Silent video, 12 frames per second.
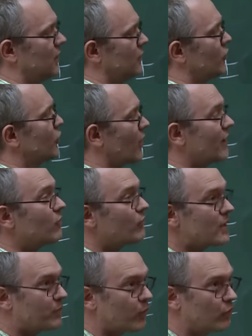You could try and
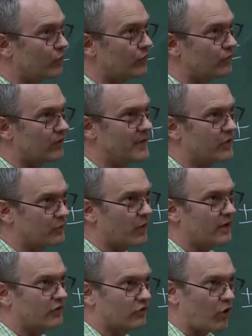reprove, I mean, you could
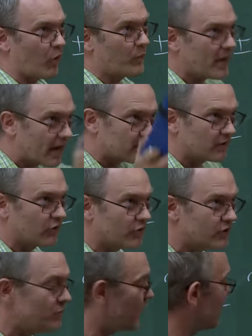try and just copy out the
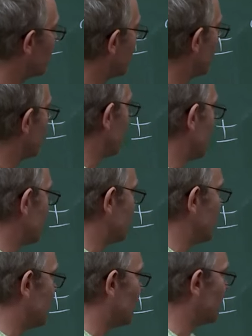Dodson paper and every time you
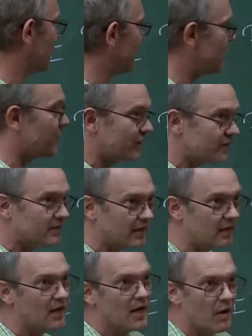see the nonlinearity, put this
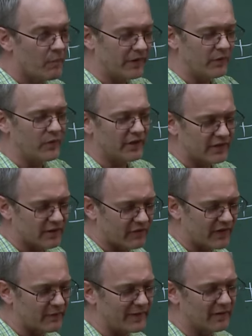in, but then when you get to the
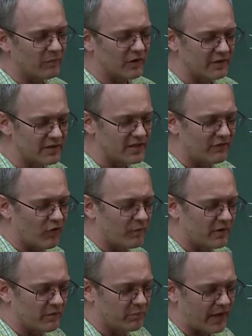fundamental monotonicity
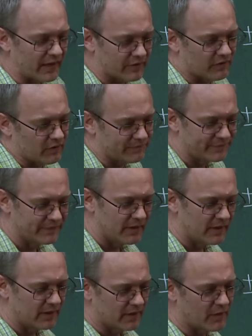formula, it breaks, so
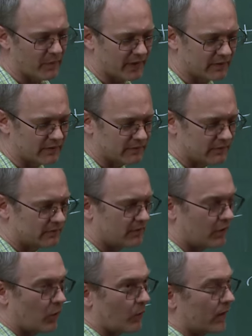you're back to
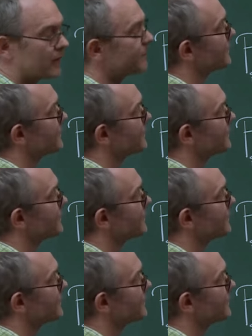nowhere.